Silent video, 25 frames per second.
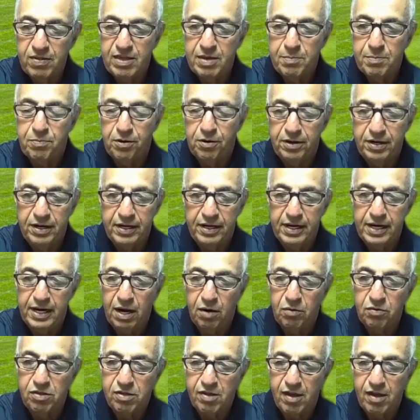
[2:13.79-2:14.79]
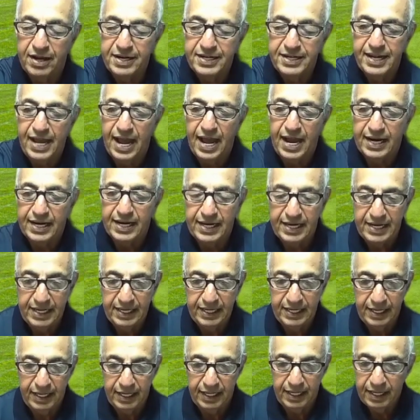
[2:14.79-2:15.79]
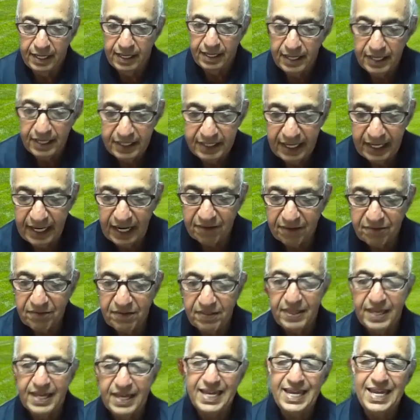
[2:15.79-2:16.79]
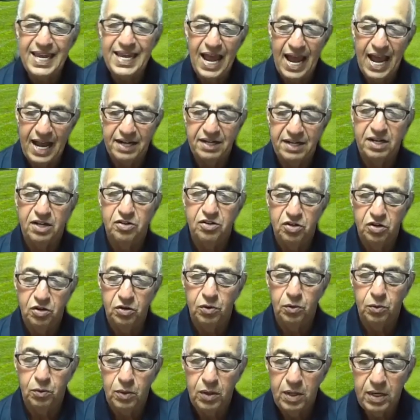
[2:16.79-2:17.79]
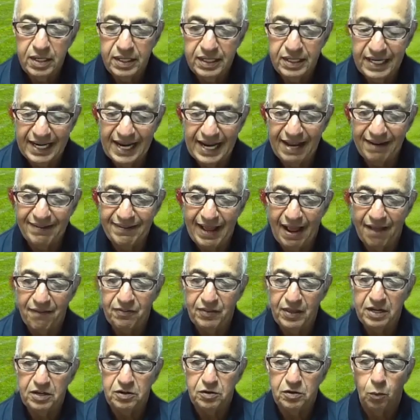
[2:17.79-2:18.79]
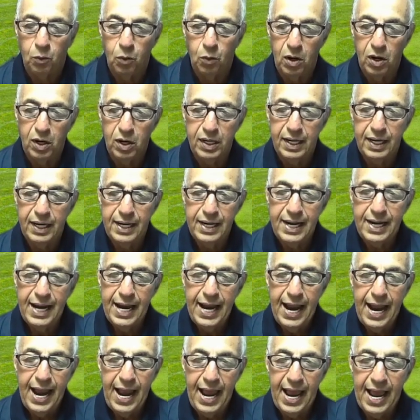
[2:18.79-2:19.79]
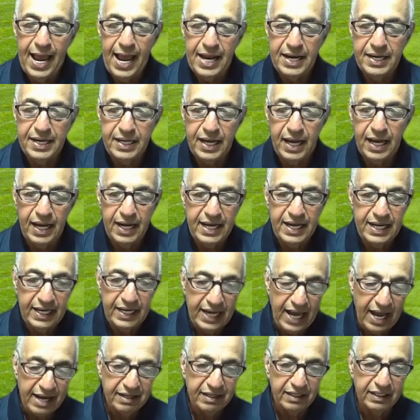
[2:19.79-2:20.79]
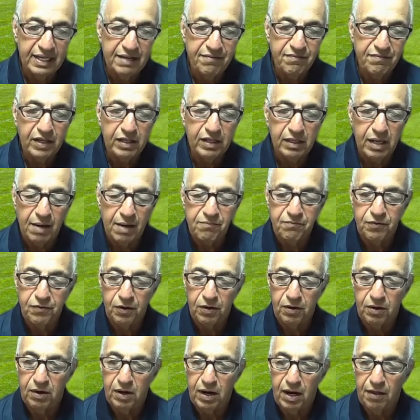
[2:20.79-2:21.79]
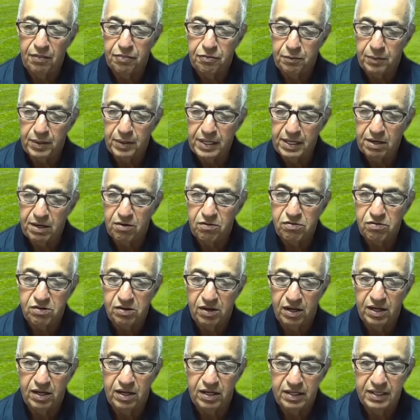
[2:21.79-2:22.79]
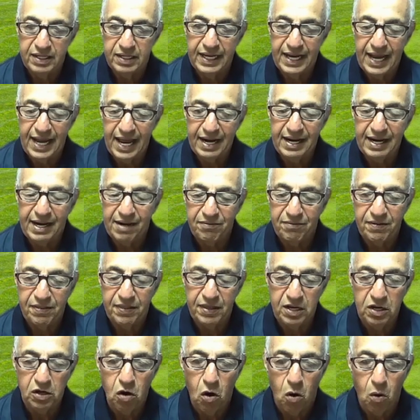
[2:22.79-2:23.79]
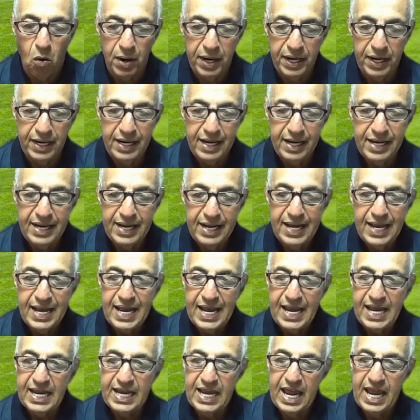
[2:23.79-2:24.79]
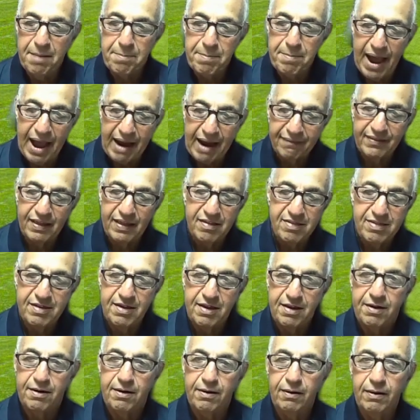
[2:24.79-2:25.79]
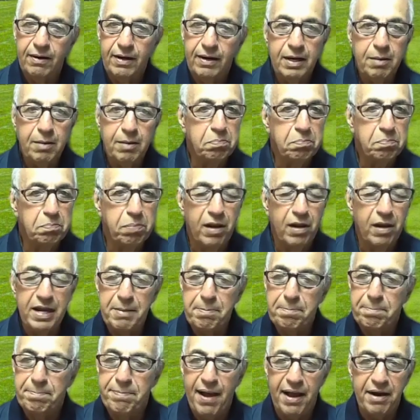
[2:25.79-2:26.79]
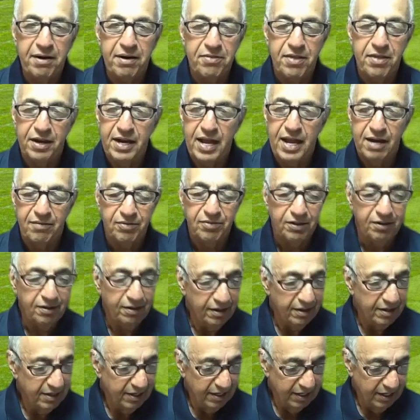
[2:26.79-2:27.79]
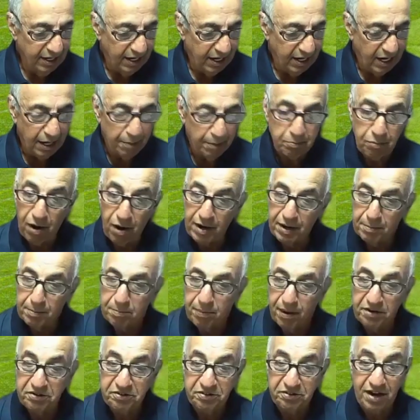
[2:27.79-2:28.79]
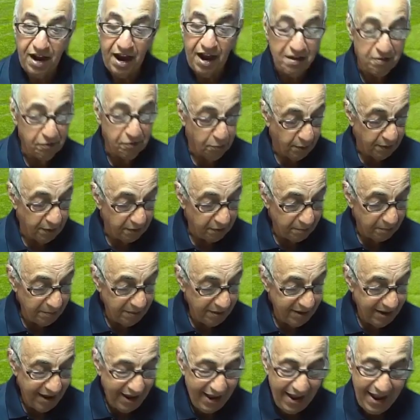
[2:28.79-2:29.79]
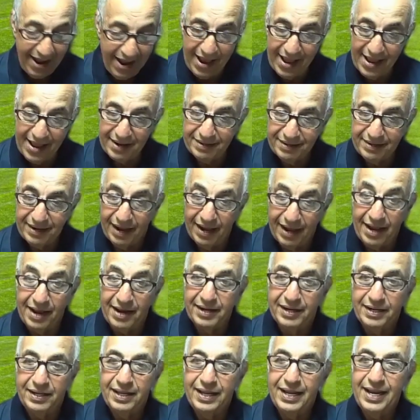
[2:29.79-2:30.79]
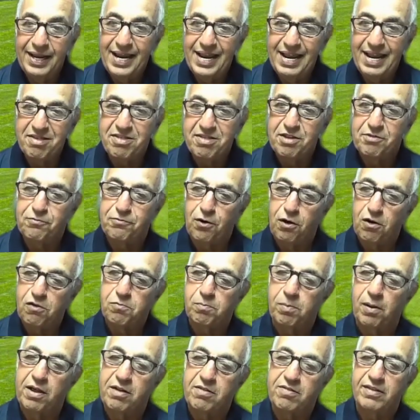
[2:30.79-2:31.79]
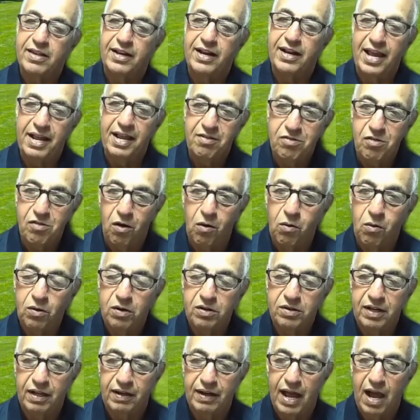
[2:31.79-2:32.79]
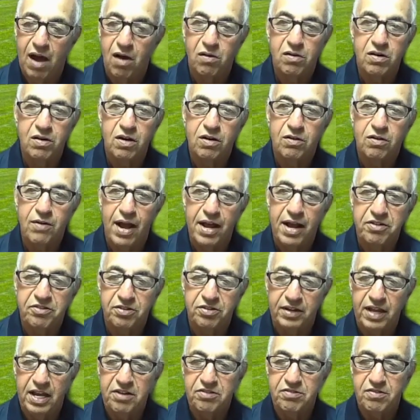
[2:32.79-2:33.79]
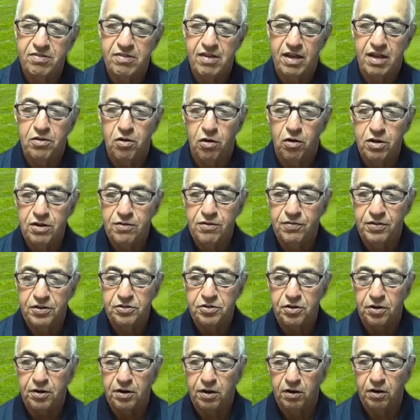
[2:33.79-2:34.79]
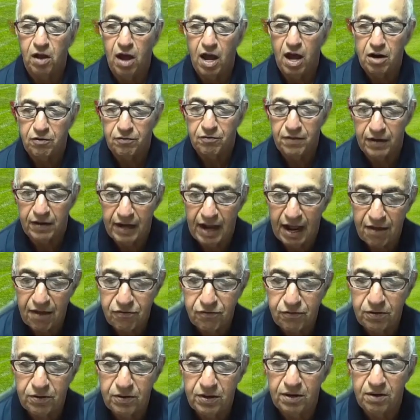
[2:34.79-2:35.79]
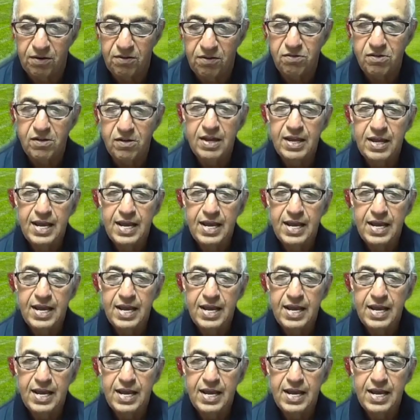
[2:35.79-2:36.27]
He put in an outside deck. He did everything he had to do to get that thing to work. And uh, he had to leave the club for uh, three years to to get everything going. He came back this year, playing better than ever. Uh, brought a bunch of guys with him, and uh, he's in first place today. So, Talal, congratulations. I know you've endured a lot over the last few years.